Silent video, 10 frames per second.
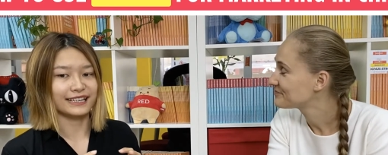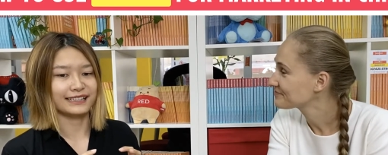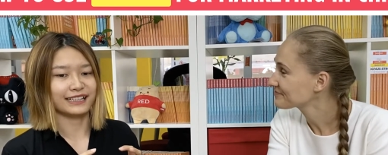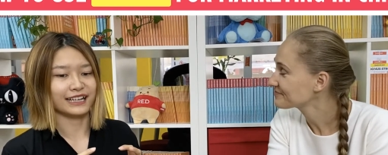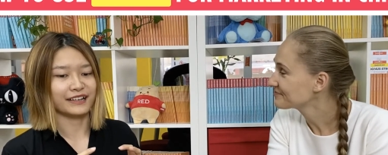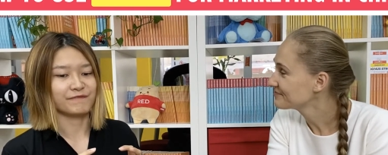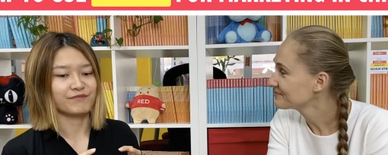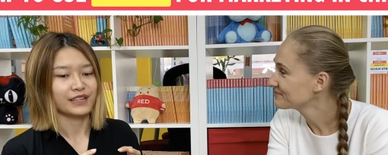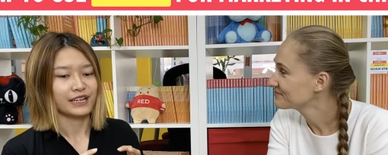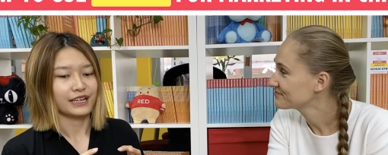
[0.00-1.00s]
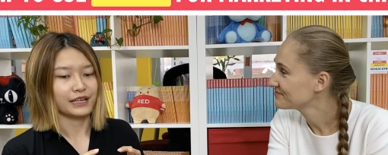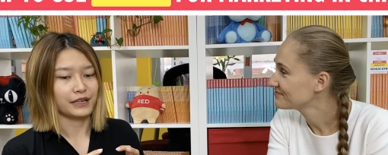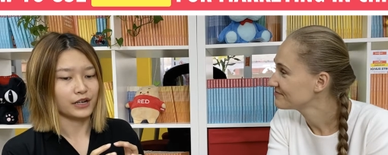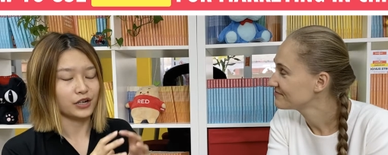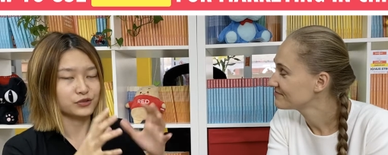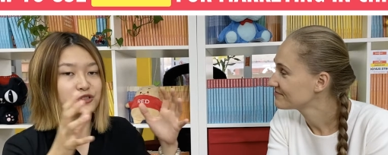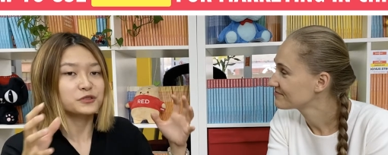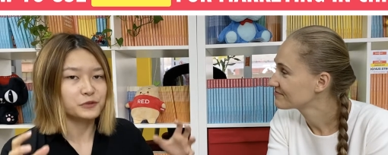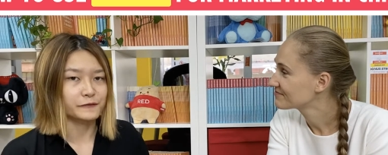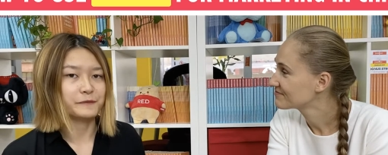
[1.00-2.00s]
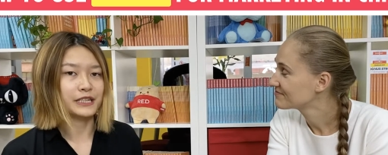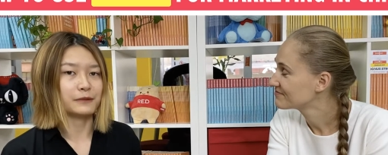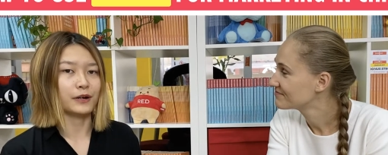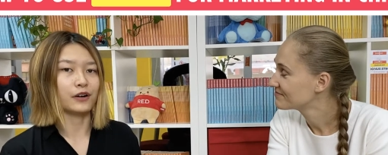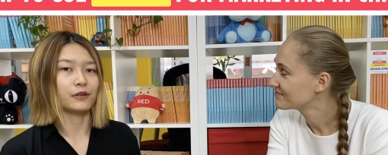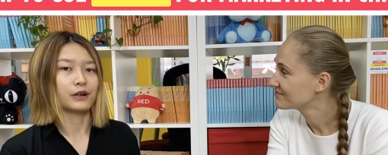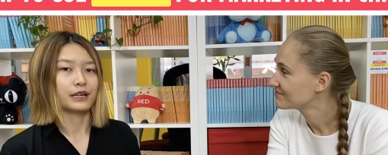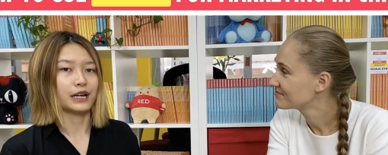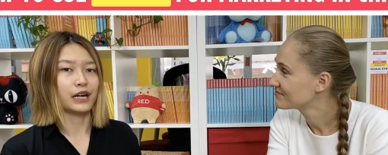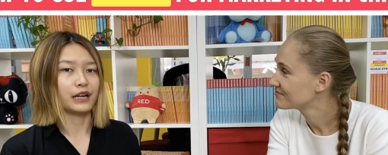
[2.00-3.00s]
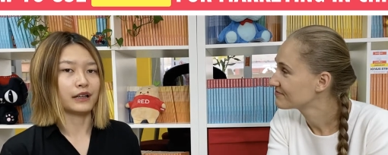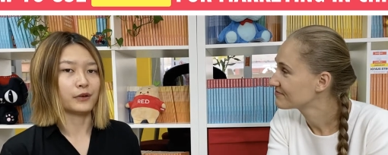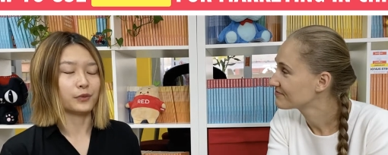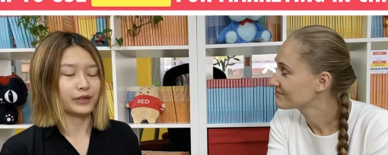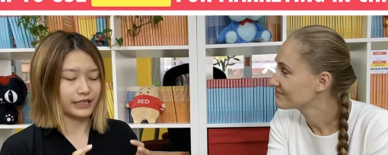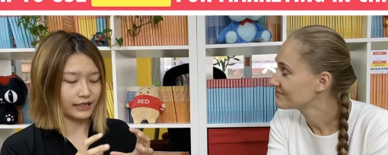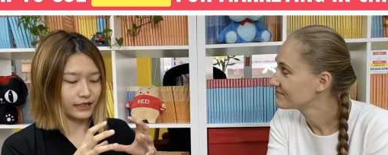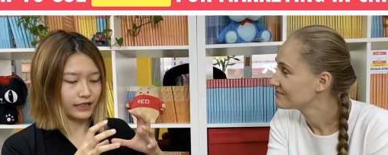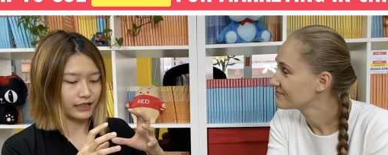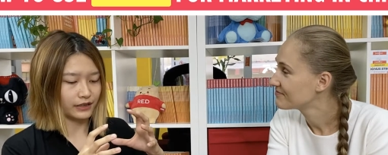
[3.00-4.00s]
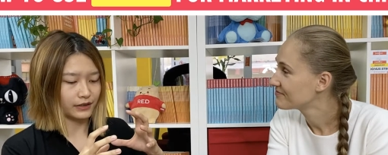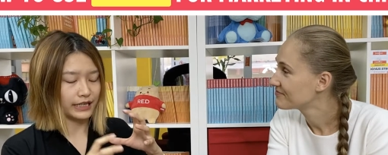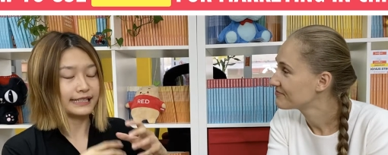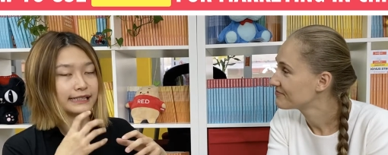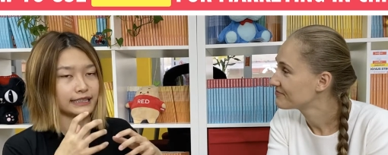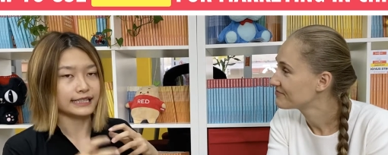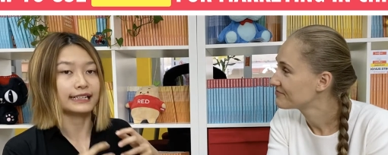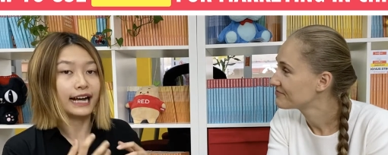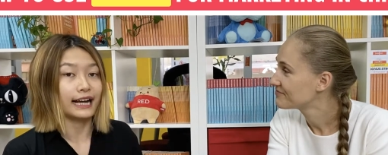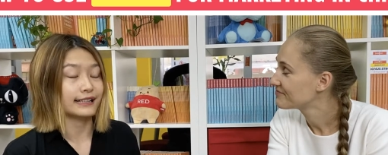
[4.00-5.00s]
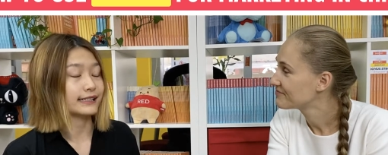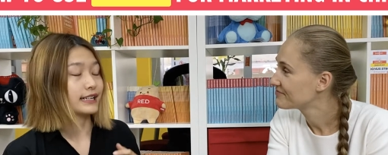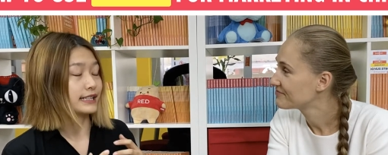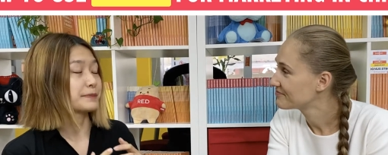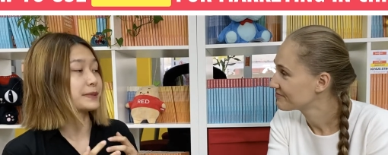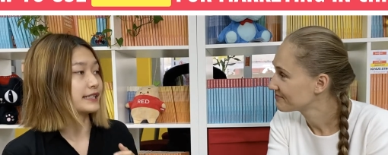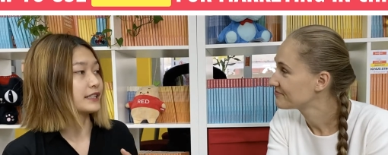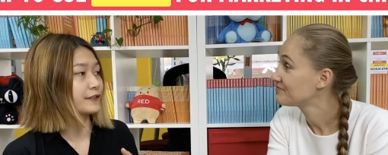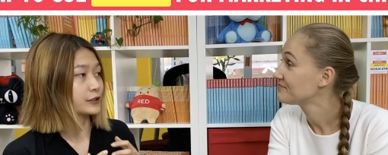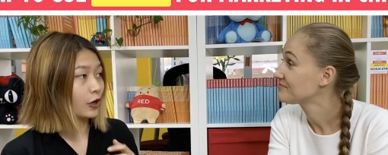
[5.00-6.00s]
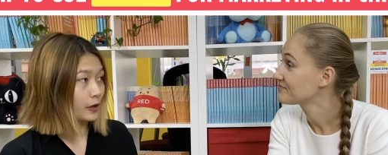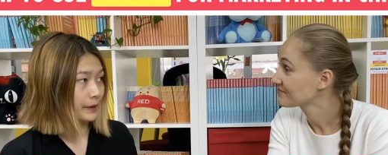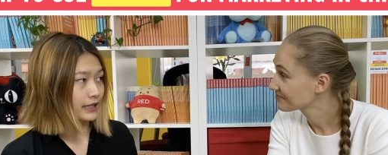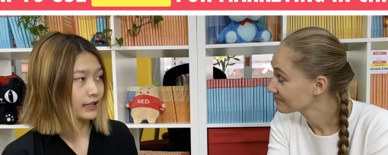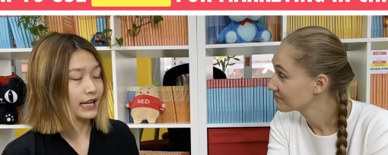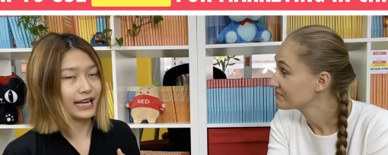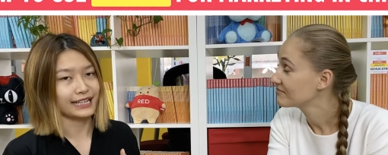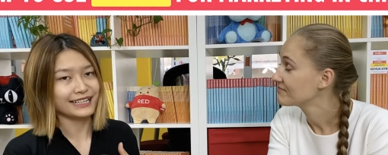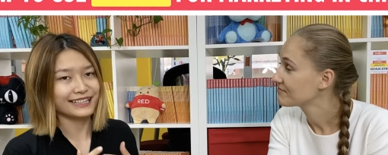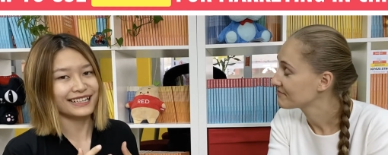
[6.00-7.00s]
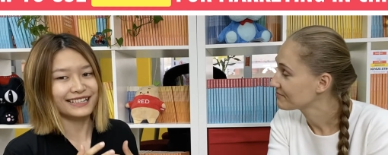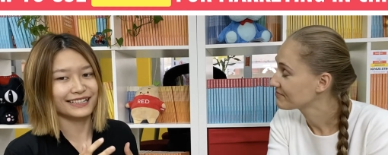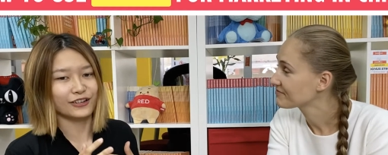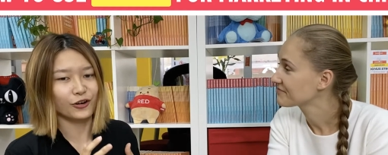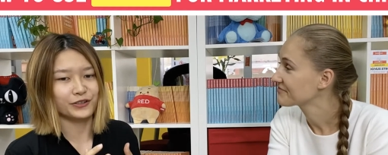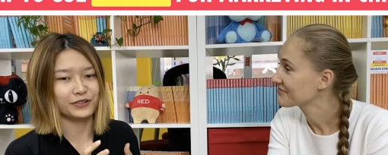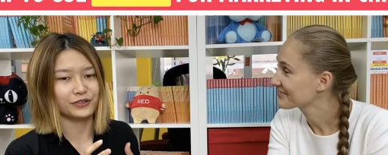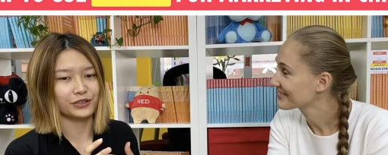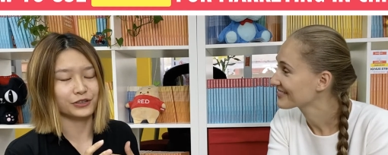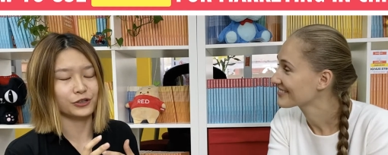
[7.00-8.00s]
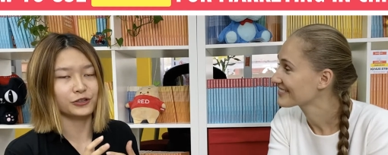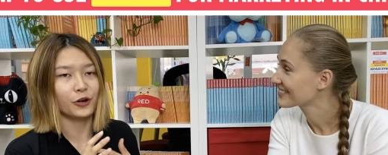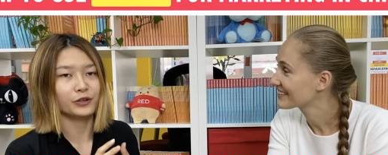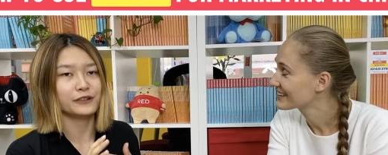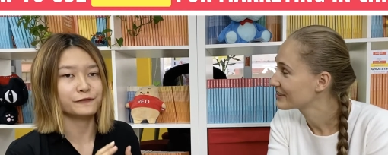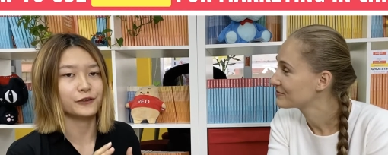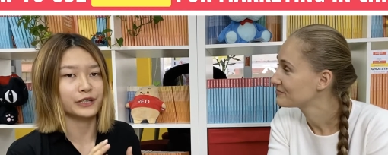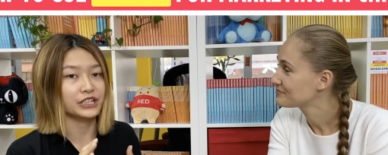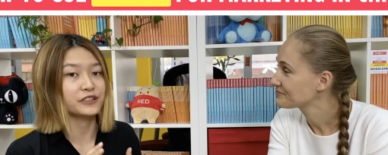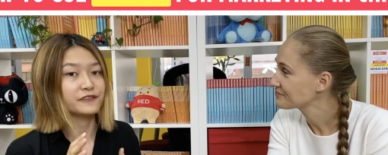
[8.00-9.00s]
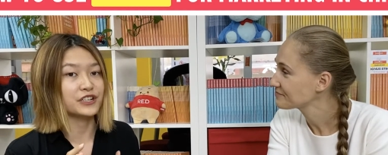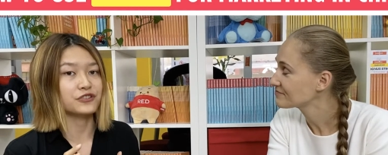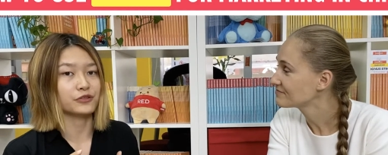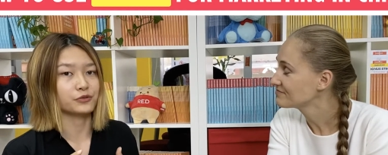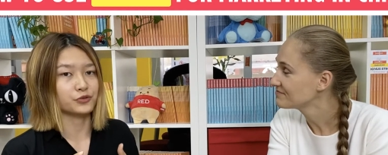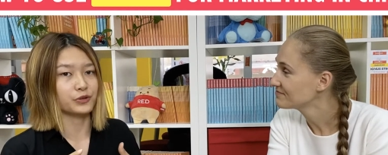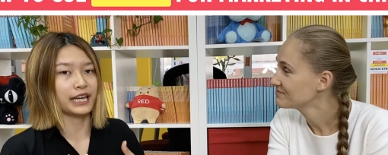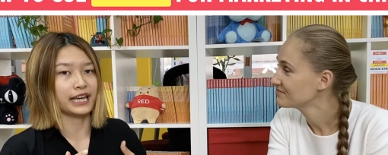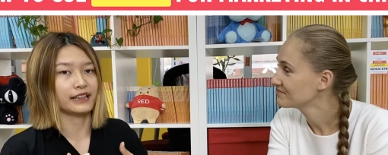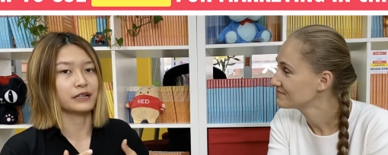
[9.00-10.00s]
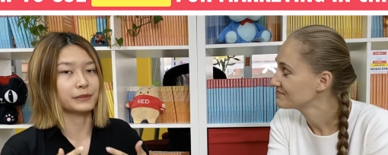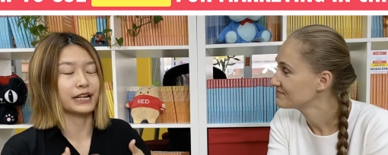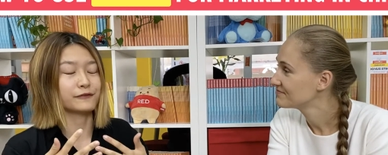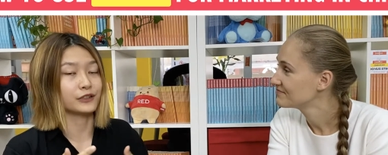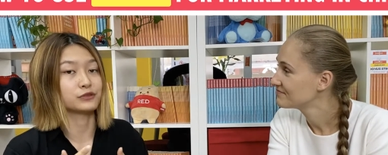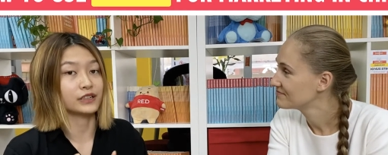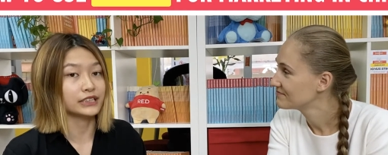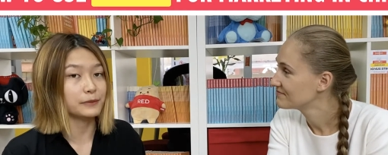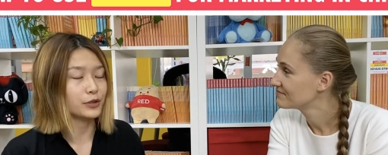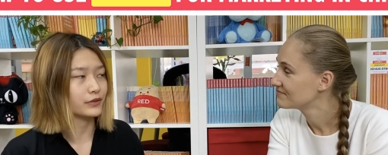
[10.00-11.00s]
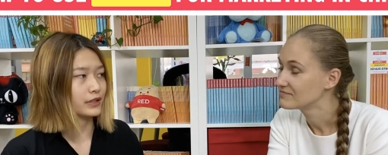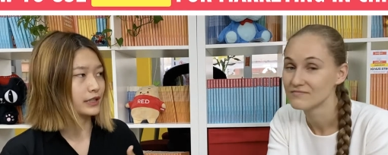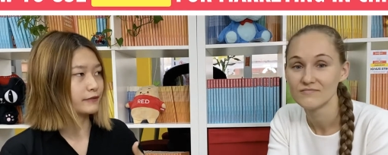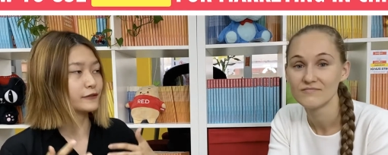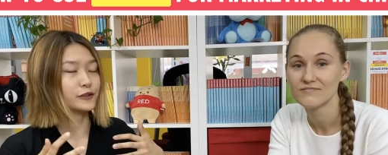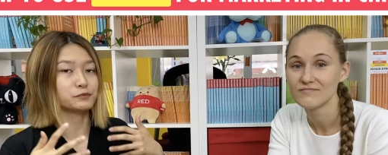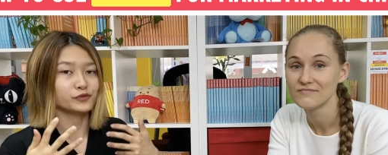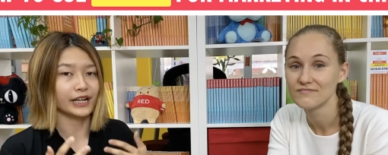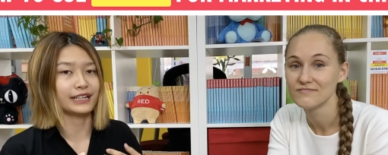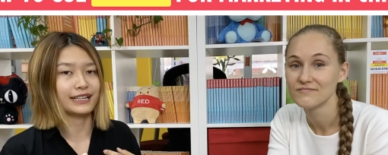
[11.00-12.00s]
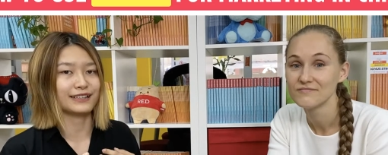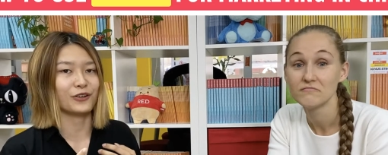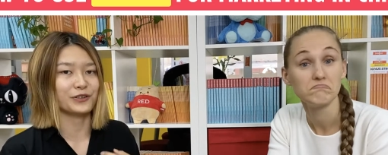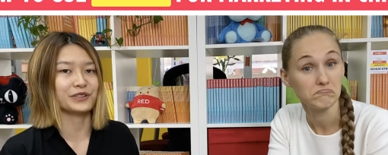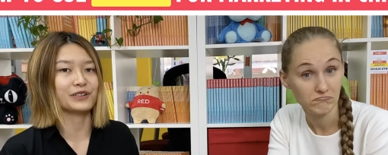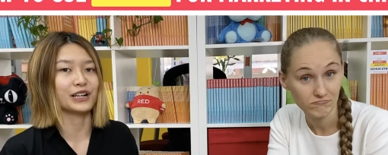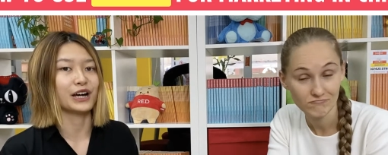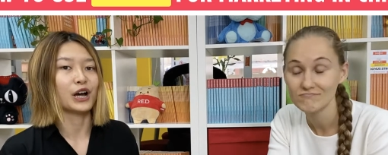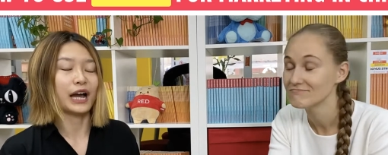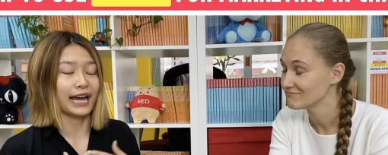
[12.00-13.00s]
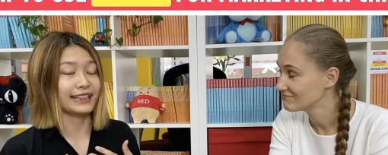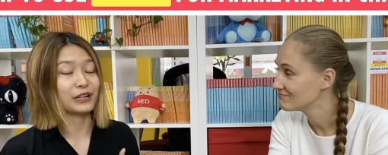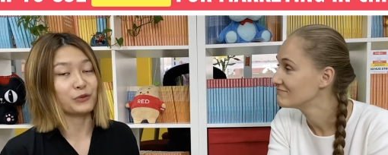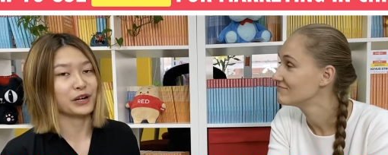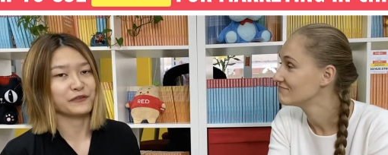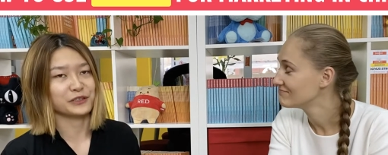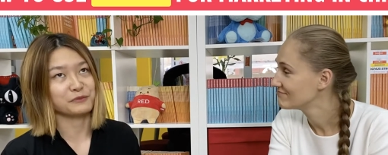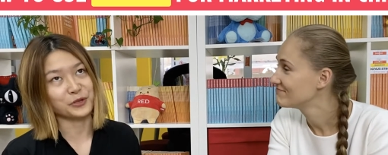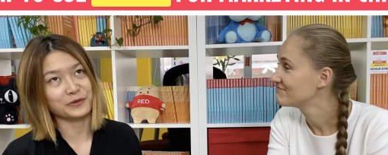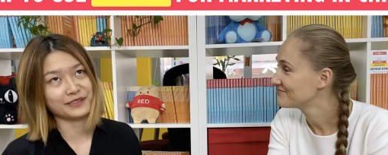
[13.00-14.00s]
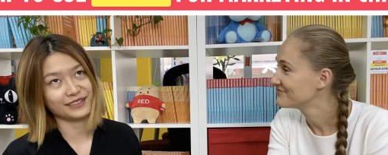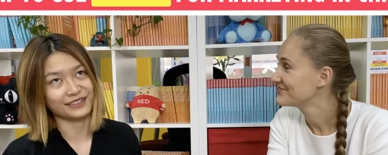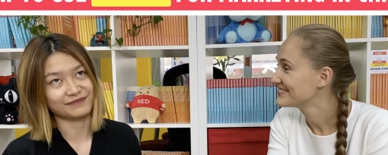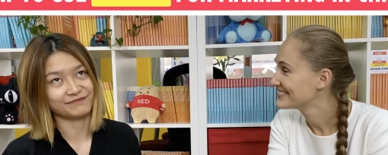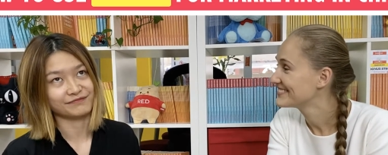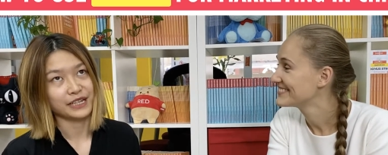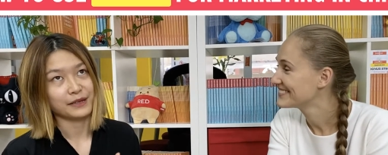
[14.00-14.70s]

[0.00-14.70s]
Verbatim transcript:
Speaker 1: it's um, uh, a group of people uh, within uh, this discuss a specific topic. And this is also uh, not only for individual, you can apply for a roundtable, even for brand. it's also, a, I think, one of the most um,